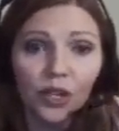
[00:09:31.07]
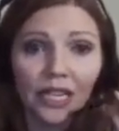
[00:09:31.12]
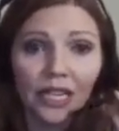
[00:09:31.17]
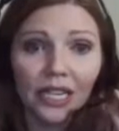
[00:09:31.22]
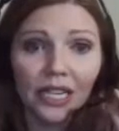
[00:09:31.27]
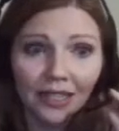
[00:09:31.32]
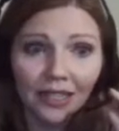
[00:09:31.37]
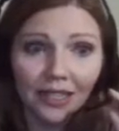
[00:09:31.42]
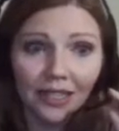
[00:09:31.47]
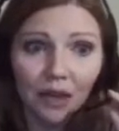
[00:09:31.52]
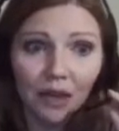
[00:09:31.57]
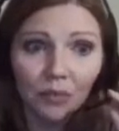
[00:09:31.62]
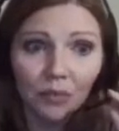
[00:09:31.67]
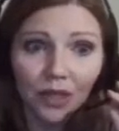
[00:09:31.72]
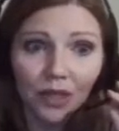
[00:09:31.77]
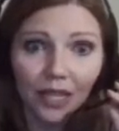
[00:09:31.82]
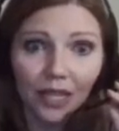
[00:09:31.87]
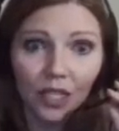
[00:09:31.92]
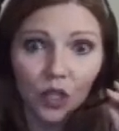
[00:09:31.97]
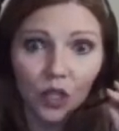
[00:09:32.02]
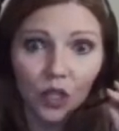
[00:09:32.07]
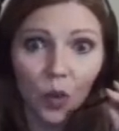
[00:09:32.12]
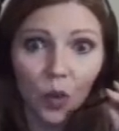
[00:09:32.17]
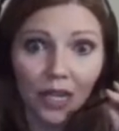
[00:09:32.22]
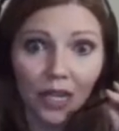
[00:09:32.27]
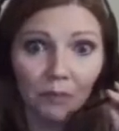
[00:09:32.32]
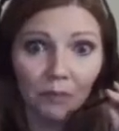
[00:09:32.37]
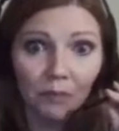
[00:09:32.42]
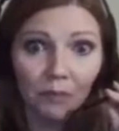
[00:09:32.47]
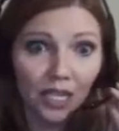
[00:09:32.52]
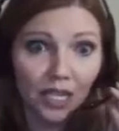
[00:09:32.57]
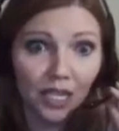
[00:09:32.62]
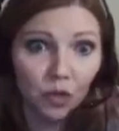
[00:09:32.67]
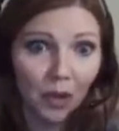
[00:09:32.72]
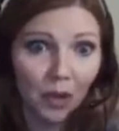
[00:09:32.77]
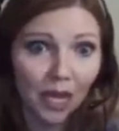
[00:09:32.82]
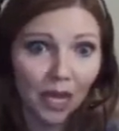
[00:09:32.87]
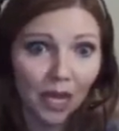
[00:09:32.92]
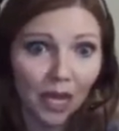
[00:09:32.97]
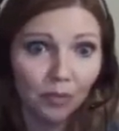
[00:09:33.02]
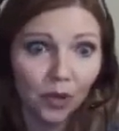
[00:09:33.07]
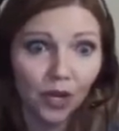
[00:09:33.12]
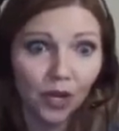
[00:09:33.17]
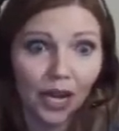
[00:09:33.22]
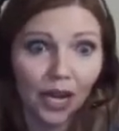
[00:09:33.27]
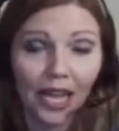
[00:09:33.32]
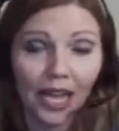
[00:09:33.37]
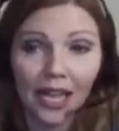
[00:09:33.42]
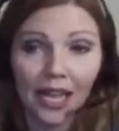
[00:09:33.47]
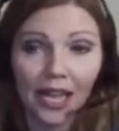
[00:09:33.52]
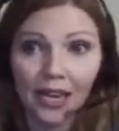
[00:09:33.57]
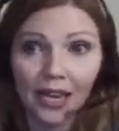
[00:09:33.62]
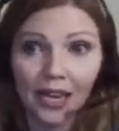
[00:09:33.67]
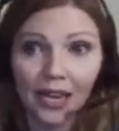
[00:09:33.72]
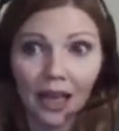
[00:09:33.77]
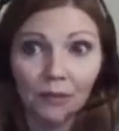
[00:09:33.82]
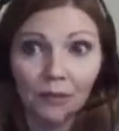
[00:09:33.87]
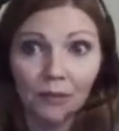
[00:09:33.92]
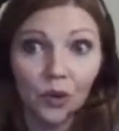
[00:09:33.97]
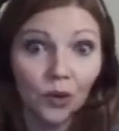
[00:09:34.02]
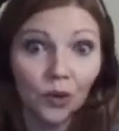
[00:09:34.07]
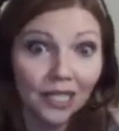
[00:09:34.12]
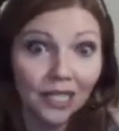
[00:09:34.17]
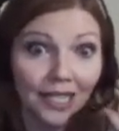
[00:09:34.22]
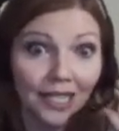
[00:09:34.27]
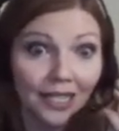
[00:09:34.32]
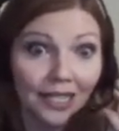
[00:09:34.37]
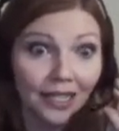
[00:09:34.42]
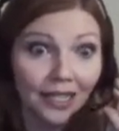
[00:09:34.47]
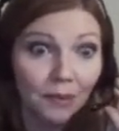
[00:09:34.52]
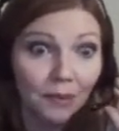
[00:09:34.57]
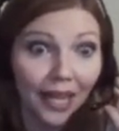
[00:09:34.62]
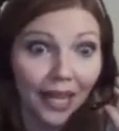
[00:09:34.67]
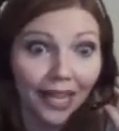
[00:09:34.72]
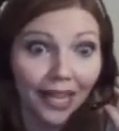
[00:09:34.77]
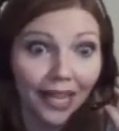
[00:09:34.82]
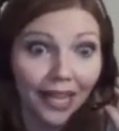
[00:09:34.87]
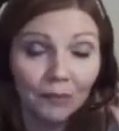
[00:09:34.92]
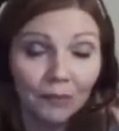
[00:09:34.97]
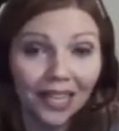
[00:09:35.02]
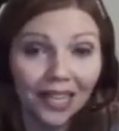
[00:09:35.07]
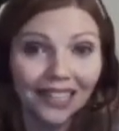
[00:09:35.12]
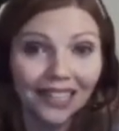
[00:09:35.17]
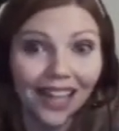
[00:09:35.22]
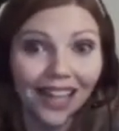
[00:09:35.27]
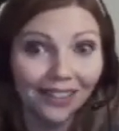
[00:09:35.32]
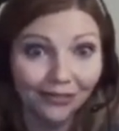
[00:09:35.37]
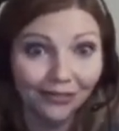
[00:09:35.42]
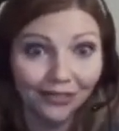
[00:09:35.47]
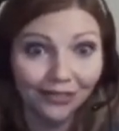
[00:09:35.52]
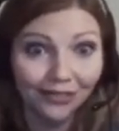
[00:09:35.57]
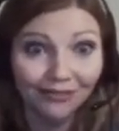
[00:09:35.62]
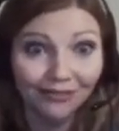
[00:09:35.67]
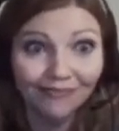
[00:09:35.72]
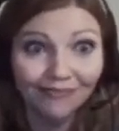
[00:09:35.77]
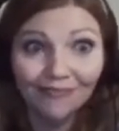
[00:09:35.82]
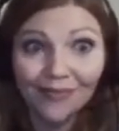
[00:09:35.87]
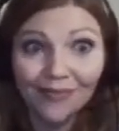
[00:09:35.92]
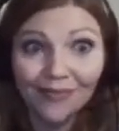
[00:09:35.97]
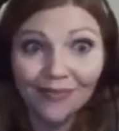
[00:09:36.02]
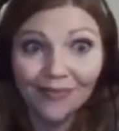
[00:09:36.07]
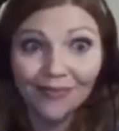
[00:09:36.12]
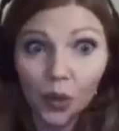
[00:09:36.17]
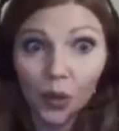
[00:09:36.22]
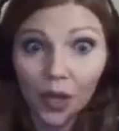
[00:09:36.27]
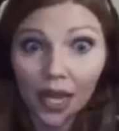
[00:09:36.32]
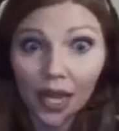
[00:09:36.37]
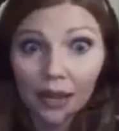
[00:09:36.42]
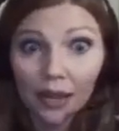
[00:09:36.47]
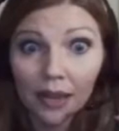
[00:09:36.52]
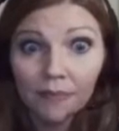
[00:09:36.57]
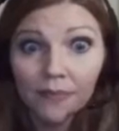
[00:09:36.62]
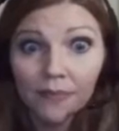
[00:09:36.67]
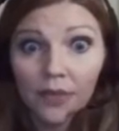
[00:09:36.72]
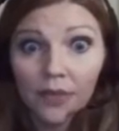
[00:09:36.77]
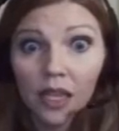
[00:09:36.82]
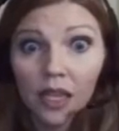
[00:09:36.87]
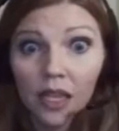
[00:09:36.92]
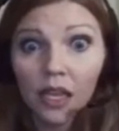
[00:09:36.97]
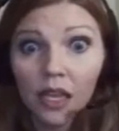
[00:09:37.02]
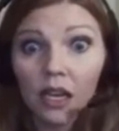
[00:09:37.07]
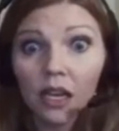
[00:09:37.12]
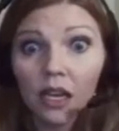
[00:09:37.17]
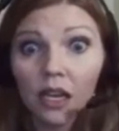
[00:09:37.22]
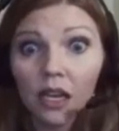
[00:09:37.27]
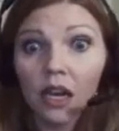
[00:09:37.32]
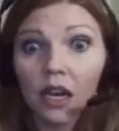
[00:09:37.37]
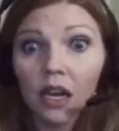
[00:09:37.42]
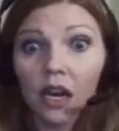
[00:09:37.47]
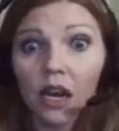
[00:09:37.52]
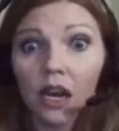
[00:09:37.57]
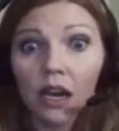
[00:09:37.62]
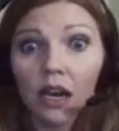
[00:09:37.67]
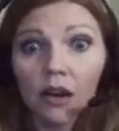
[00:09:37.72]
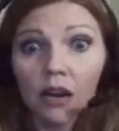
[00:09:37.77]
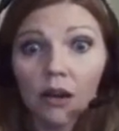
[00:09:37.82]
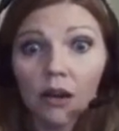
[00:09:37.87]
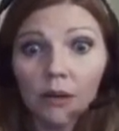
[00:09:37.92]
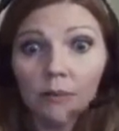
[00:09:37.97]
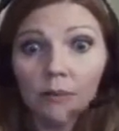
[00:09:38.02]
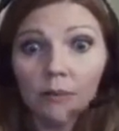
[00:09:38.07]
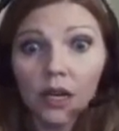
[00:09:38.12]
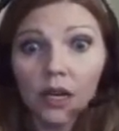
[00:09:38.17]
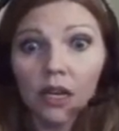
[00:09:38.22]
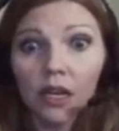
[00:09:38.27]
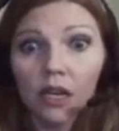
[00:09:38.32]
going to end up with like a 20-page paper and I'm going to end up hating my life. Okay? All